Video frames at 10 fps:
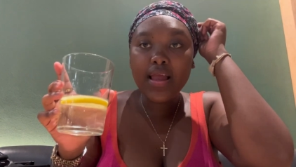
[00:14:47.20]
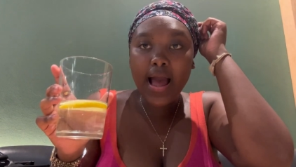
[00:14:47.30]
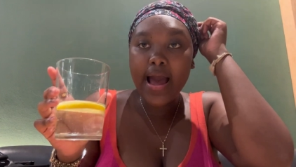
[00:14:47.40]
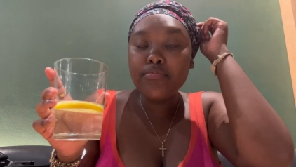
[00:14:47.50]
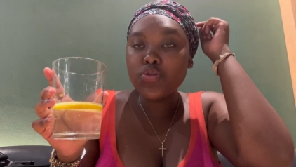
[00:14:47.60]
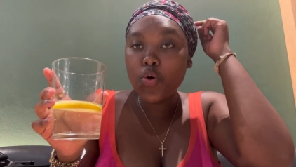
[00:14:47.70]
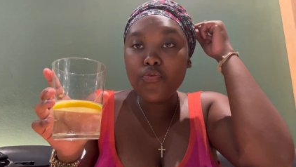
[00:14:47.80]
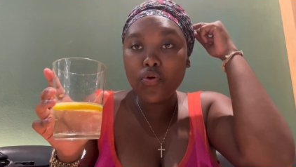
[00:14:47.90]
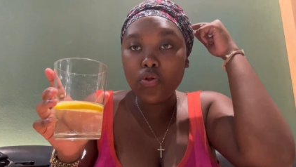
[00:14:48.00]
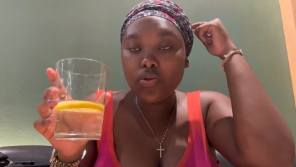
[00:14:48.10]
i'm so
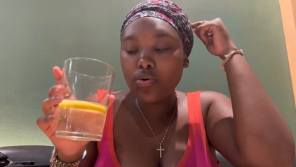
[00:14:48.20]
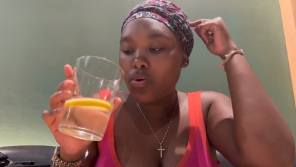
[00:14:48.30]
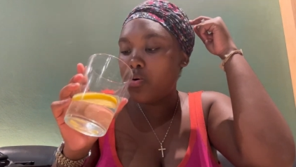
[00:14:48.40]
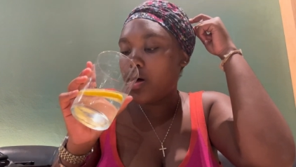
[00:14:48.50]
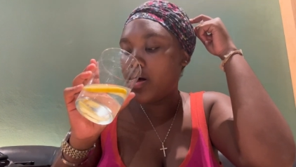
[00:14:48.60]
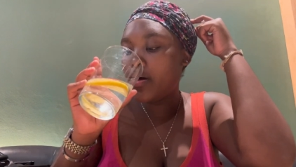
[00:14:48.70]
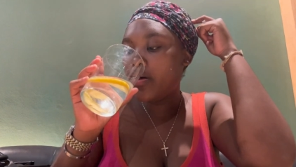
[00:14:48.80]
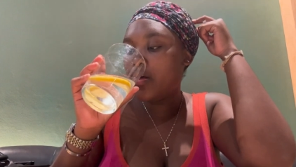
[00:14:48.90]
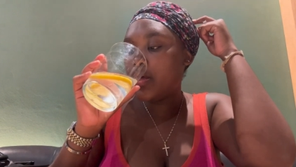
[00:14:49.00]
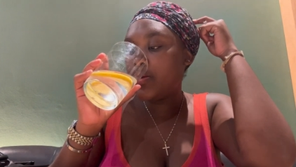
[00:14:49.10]
full Yo, are
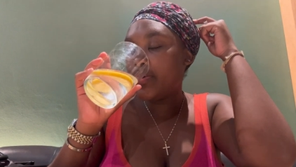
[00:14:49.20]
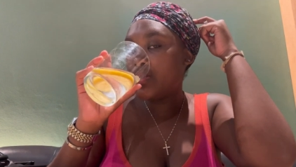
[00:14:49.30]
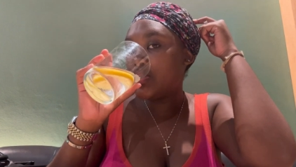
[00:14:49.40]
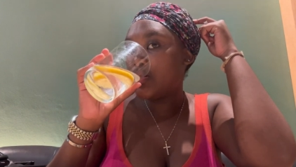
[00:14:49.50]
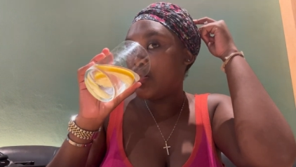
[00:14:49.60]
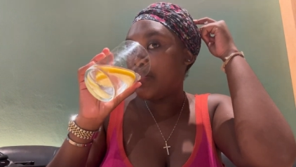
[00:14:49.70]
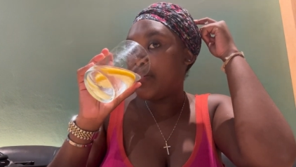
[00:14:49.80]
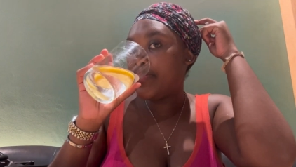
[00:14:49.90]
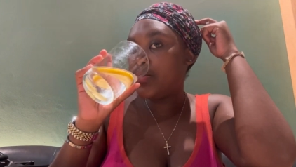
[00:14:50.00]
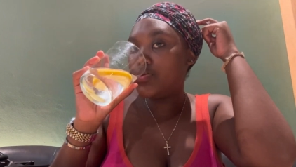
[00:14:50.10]
uh, anyways i'm
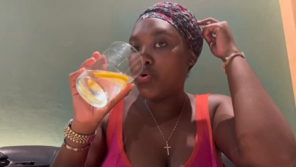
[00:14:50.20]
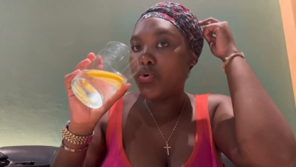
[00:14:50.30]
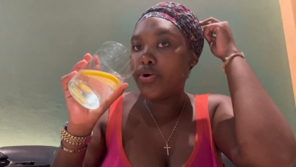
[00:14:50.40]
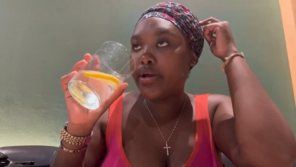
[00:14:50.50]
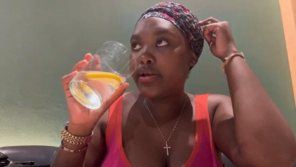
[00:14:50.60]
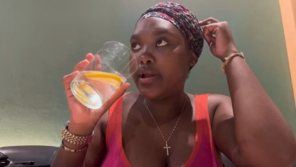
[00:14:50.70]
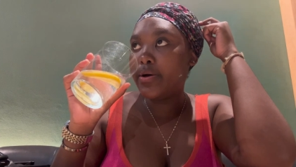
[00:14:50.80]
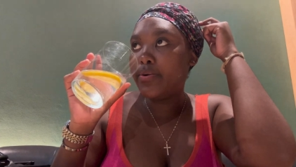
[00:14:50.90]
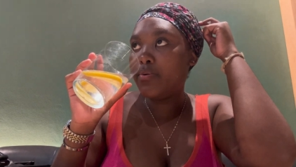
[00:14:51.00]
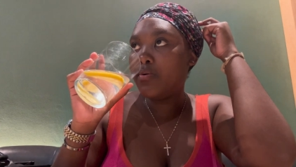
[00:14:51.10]
about to go right now
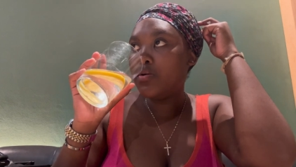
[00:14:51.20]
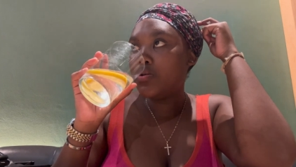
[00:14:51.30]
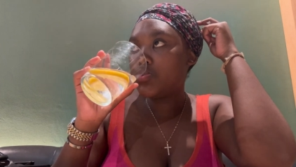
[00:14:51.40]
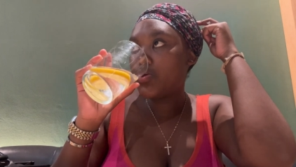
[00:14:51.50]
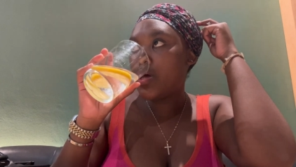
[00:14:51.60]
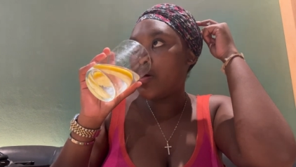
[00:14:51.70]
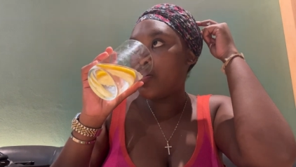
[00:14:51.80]
so yeah